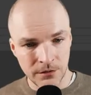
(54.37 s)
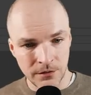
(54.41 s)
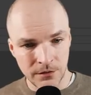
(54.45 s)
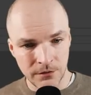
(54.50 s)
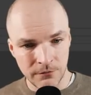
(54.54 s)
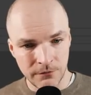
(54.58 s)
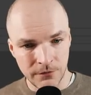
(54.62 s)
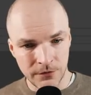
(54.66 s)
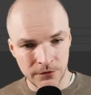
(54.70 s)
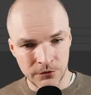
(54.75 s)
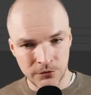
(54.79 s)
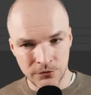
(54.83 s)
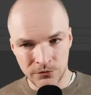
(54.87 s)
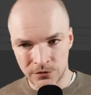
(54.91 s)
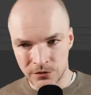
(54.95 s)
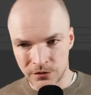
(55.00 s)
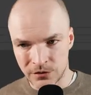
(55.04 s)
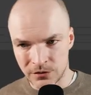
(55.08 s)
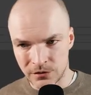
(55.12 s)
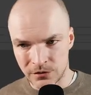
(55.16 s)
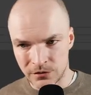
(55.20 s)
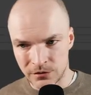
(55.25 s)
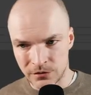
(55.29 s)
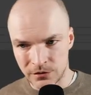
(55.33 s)
If I choose
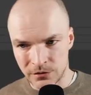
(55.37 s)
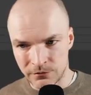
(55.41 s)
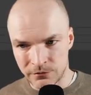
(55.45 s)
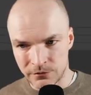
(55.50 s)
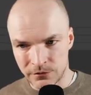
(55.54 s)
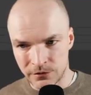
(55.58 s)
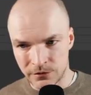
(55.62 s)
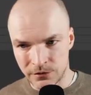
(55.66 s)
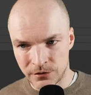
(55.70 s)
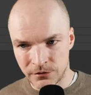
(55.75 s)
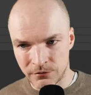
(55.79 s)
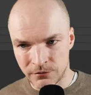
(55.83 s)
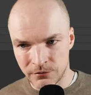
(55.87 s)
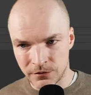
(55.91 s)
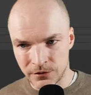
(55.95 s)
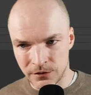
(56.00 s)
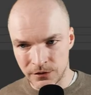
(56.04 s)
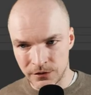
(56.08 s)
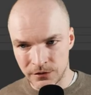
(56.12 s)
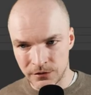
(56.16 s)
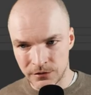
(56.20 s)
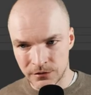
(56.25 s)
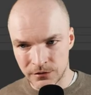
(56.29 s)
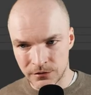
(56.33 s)
a different
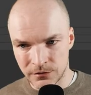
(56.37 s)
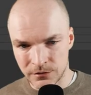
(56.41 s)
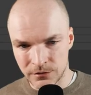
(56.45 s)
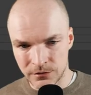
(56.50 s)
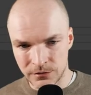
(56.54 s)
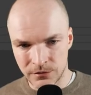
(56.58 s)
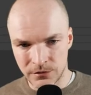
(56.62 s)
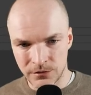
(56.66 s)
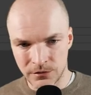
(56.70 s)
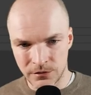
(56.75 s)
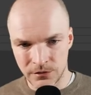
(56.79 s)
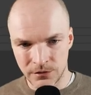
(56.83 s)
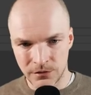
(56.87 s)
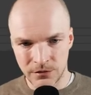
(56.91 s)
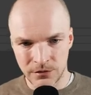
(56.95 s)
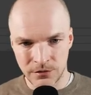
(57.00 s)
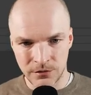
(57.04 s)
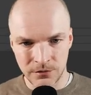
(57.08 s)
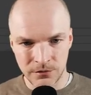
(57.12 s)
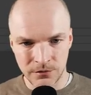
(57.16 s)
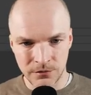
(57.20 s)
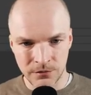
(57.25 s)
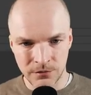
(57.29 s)
device, let's say